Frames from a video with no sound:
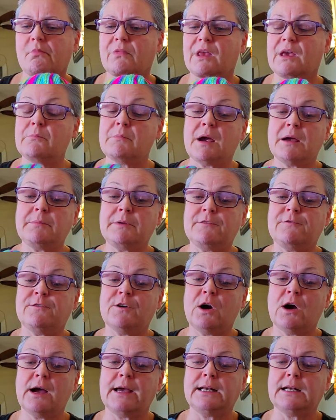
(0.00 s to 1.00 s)
it might be
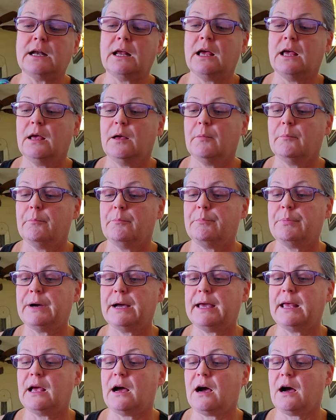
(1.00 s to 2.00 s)
fine.
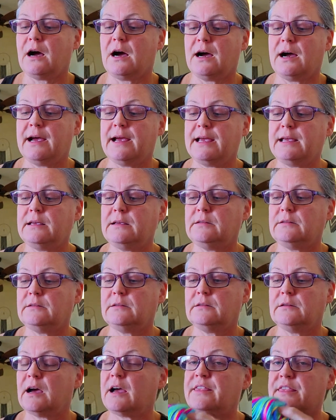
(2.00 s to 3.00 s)
But I,
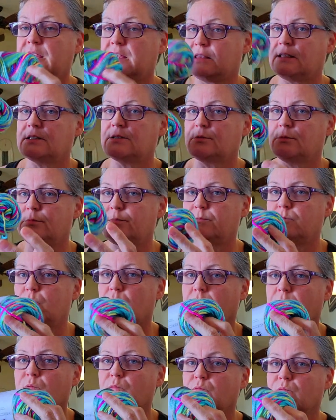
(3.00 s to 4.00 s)
I think this would
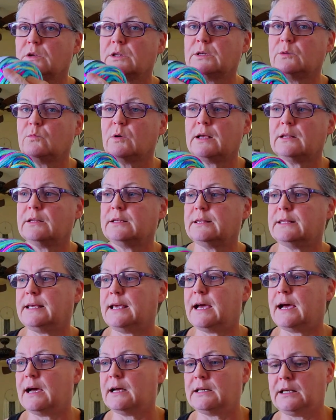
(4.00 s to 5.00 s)
work really well in the
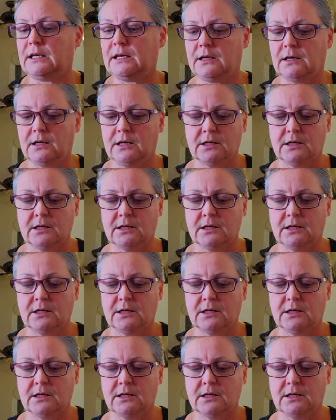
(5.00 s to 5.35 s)
Addi.